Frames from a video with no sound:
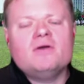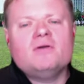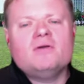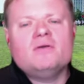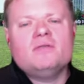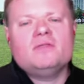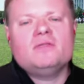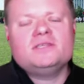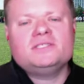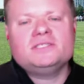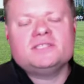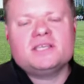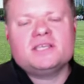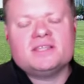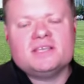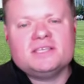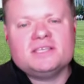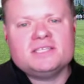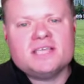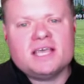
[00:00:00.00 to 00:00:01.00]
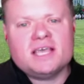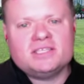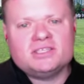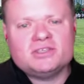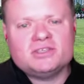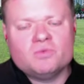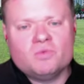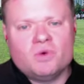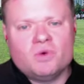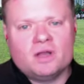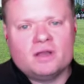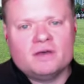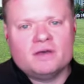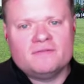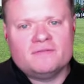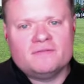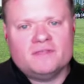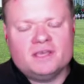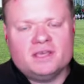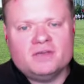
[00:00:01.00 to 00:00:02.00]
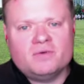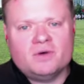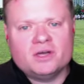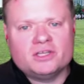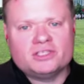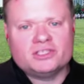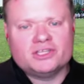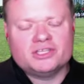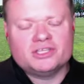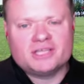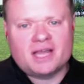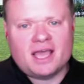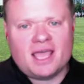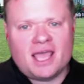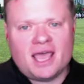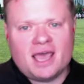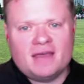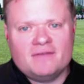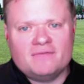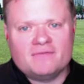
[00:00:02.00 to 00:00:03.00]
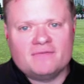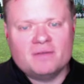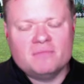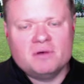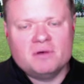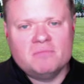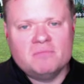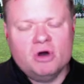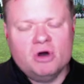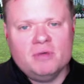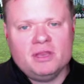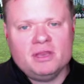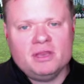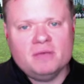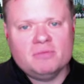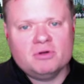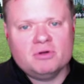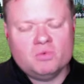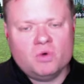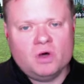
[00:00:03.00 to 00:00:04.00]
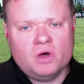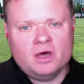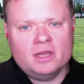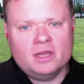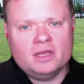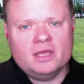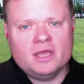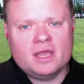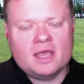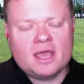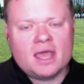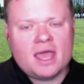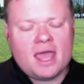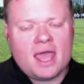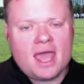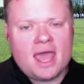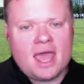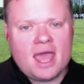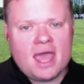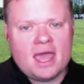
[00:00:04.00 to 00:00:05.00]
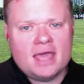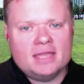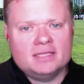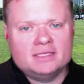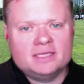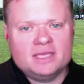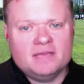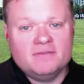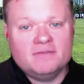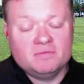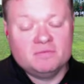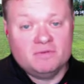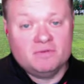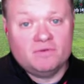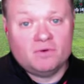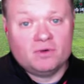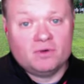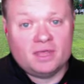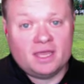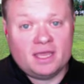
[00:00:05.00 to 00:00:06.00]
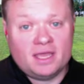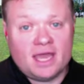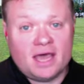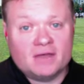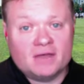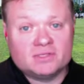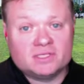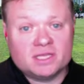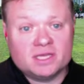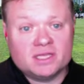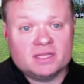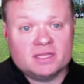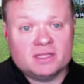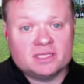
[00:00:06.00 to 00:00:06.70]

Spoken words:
This gets to one of the questions that I had from moment number one, and even before they announced it.